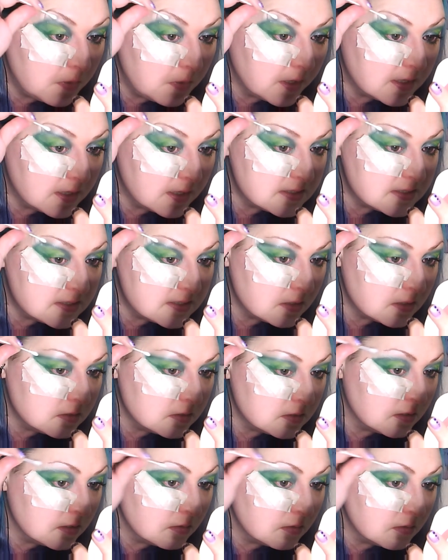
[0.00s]
Like I said,
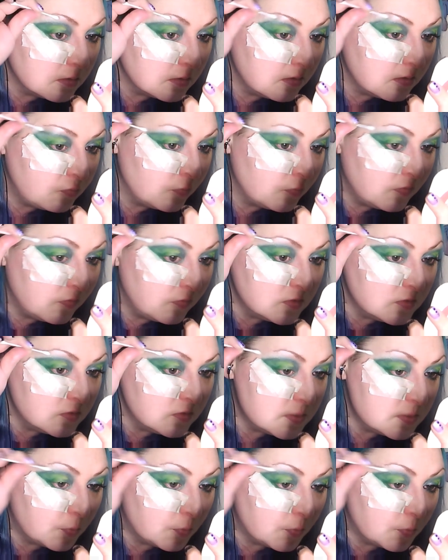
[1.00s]
if we've used
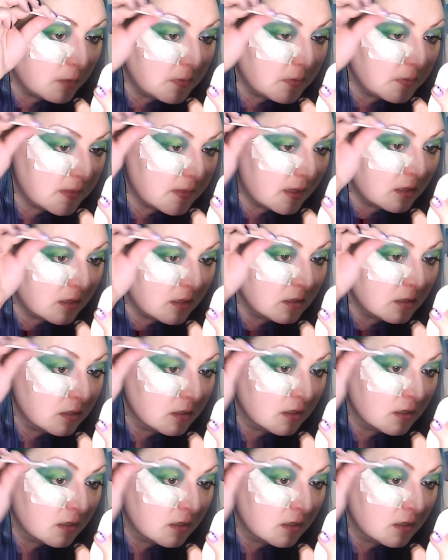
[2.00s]
the primer there,